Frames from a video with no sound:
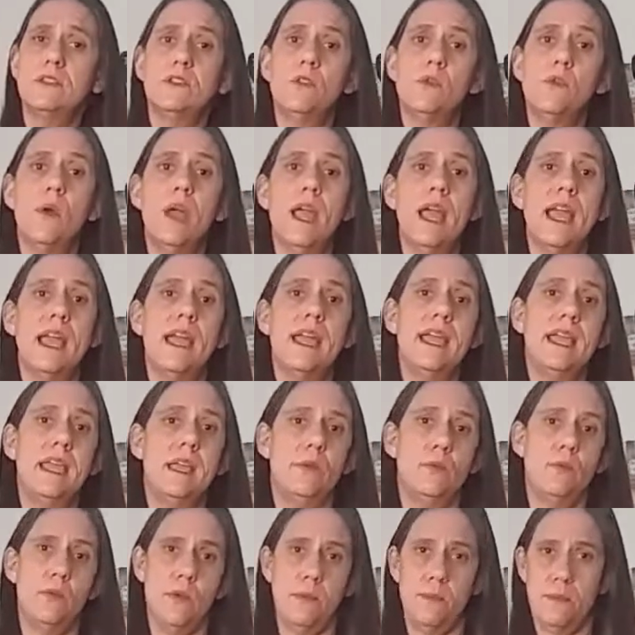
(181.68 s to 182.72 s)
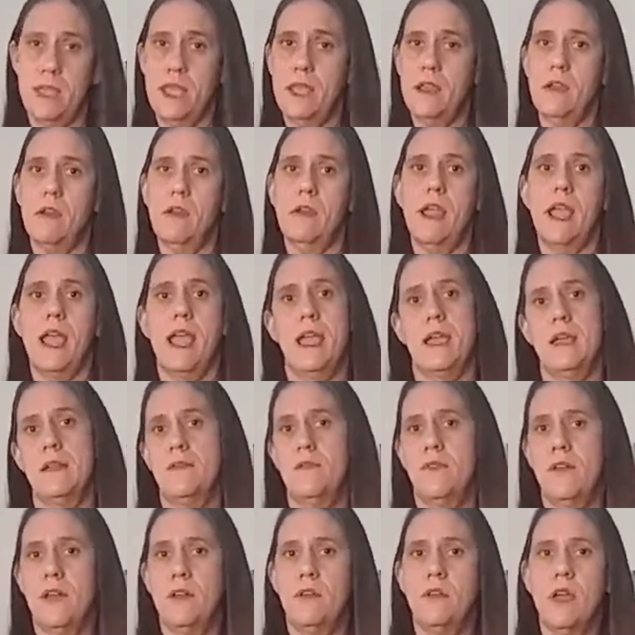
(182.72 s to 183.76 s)
a way in Premiere and
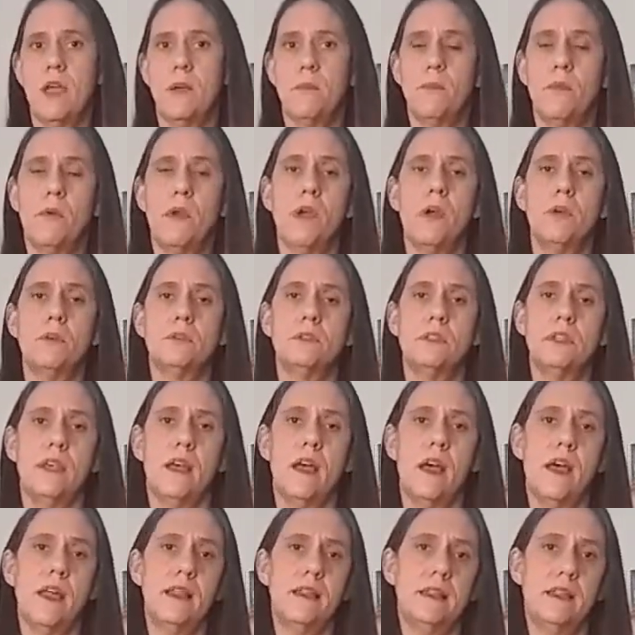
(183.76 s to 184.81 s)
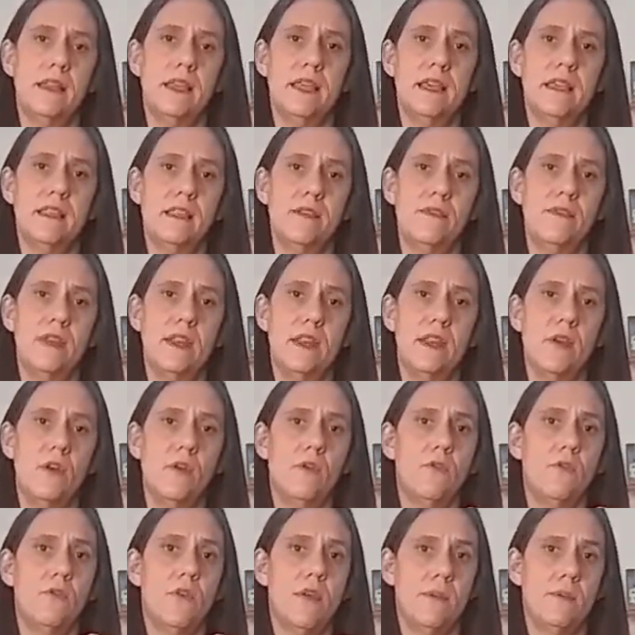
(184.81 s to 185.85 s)
Final Cut Pro to unlink the
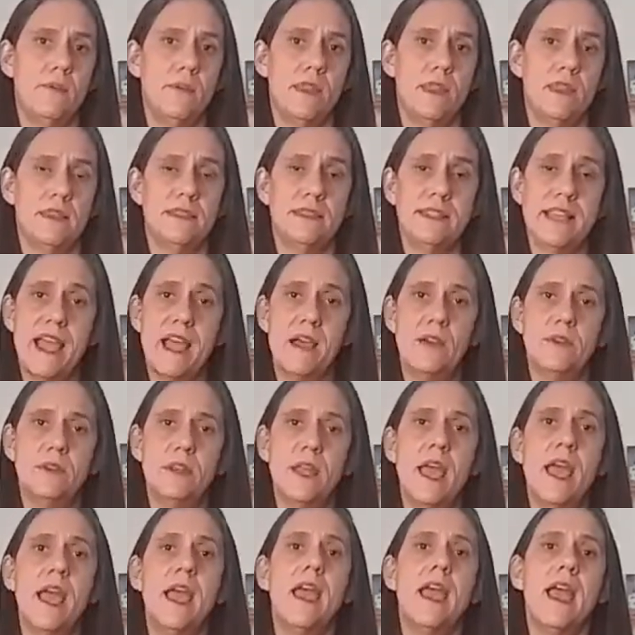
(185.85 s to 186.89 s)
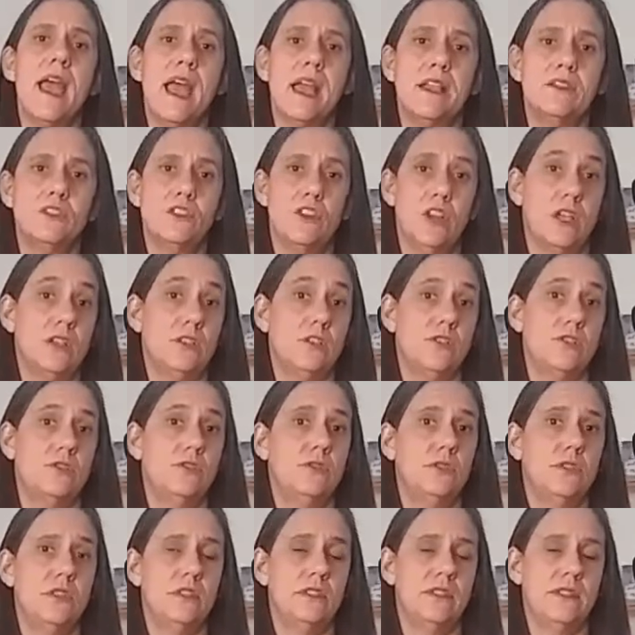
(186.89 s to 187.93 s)
video from the sound and just
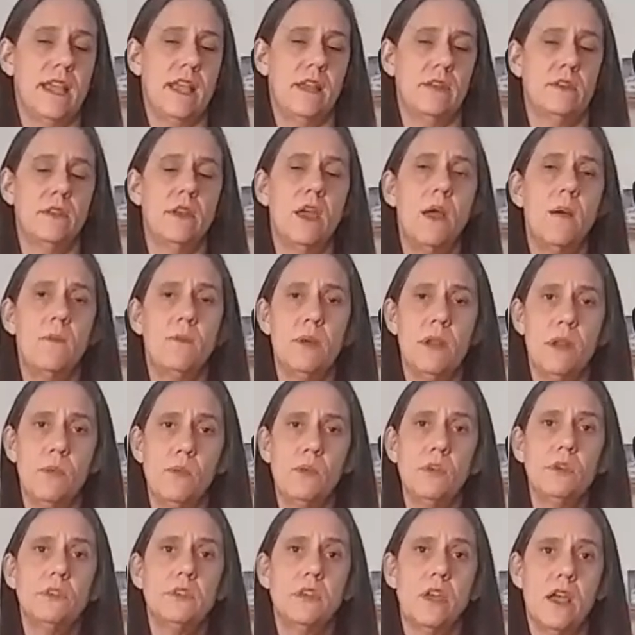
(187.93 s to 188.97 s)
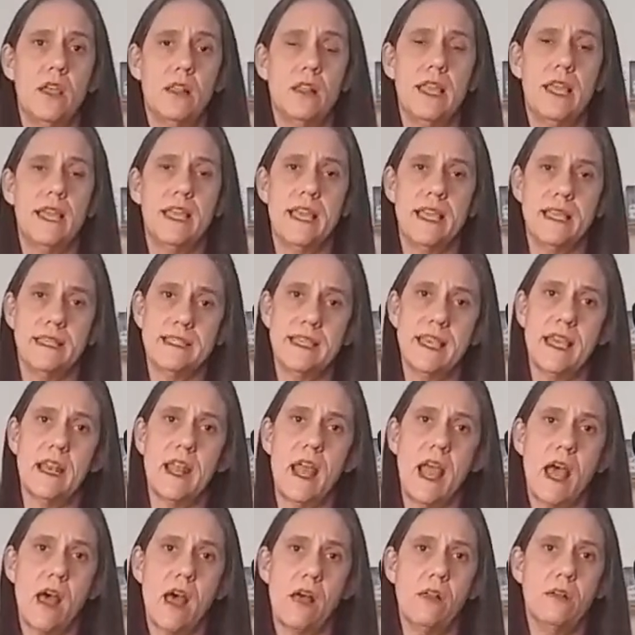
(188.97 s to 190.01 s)
use the sound. But we'll talk, like I
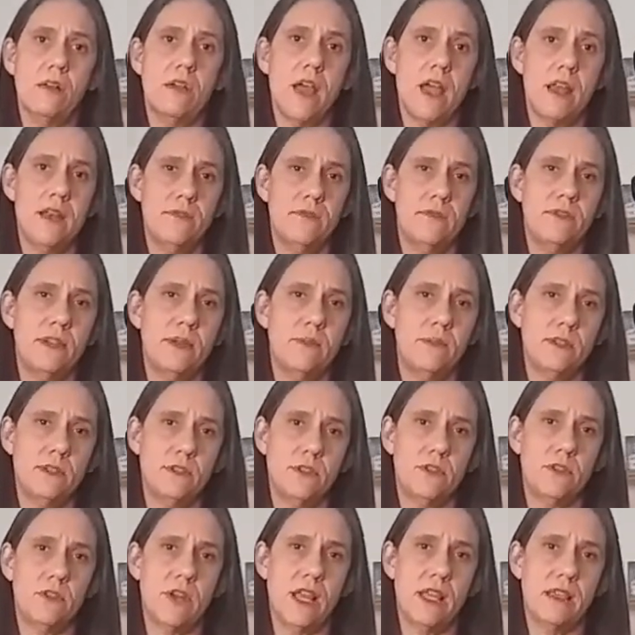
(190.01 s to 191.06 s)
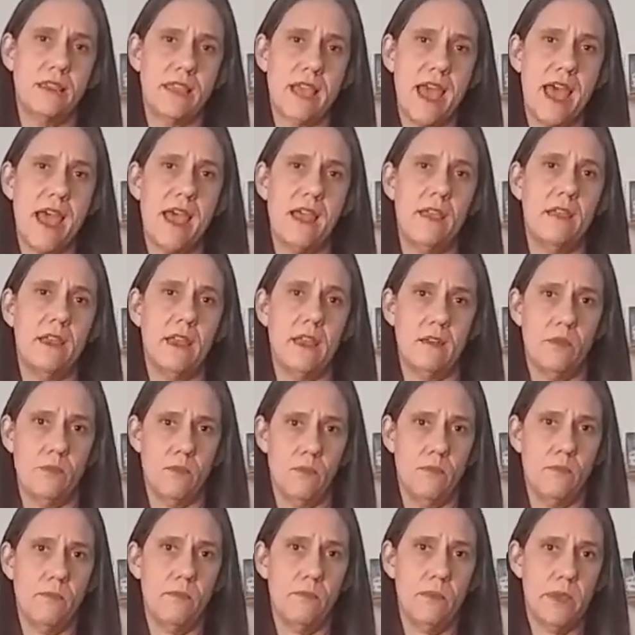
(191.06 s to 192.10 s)
said, I'll kind of demonstrate that
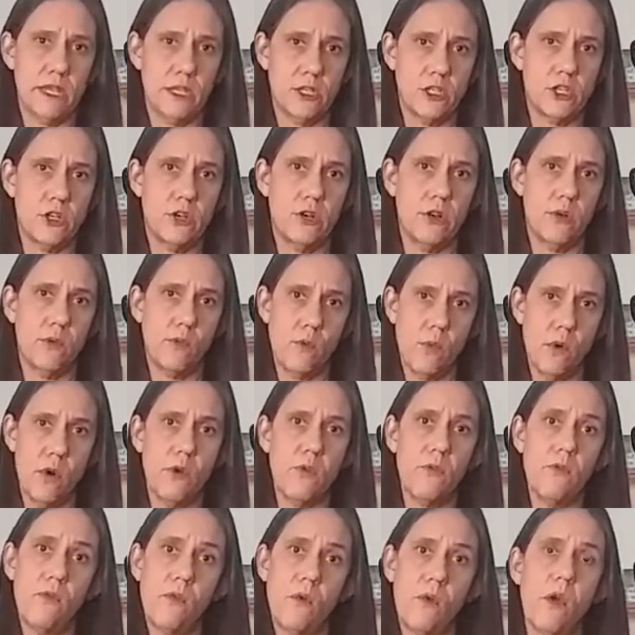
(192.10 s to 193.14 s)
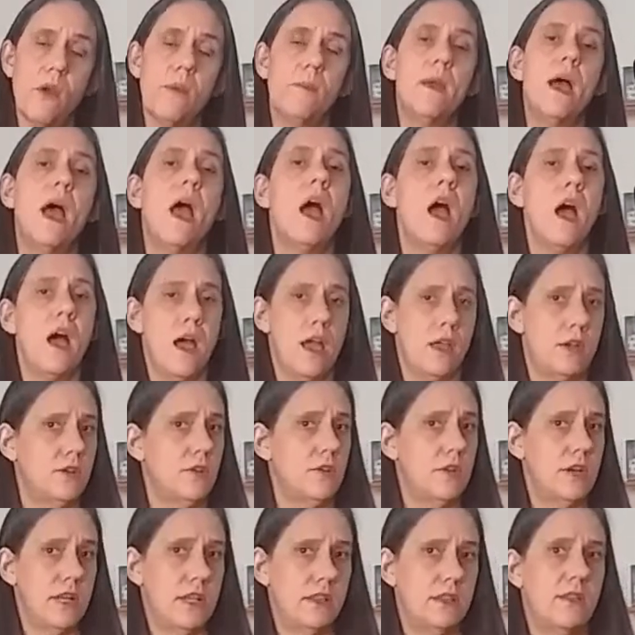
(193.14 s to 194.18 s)
in picture and word form
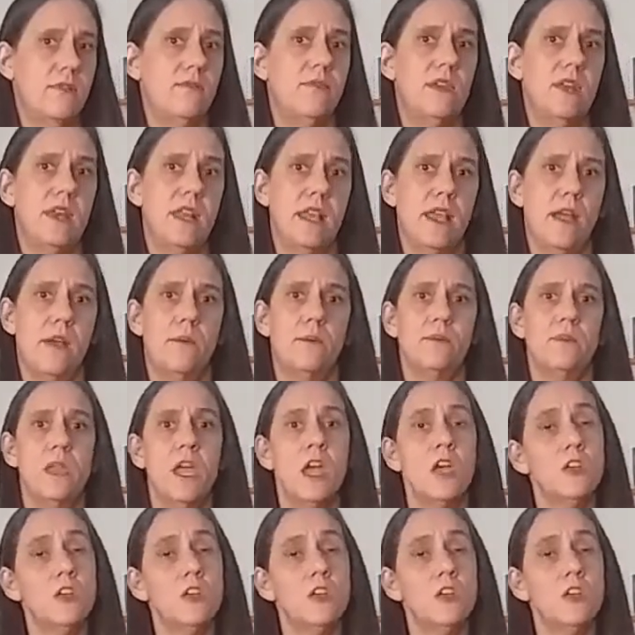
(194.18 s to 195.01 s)
underneath the video.